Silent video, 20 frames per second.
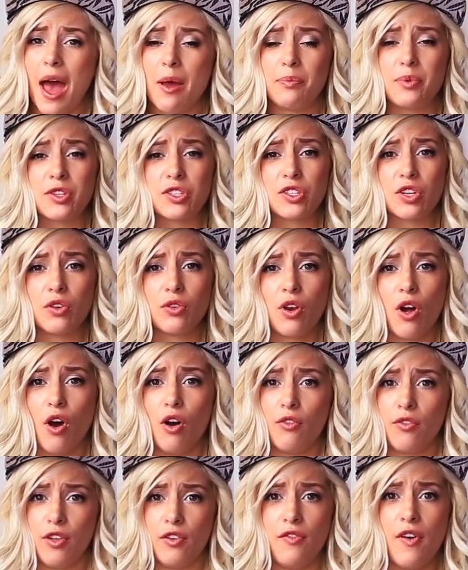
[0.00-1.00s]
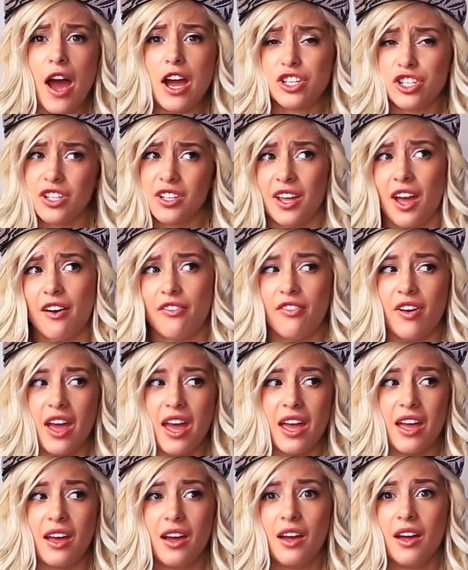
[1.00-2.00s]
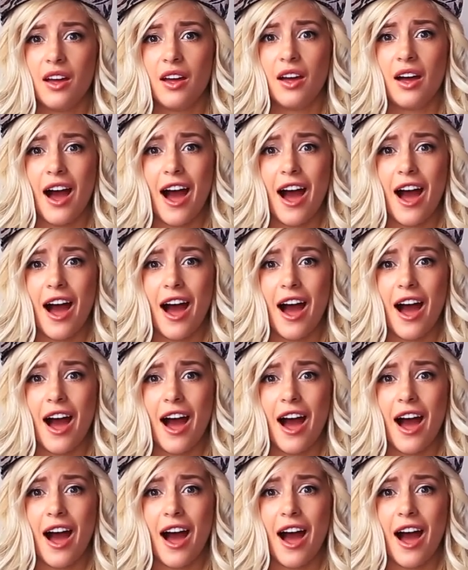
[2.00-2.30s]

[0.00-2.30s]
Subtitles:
episode of the Fashion Cafe.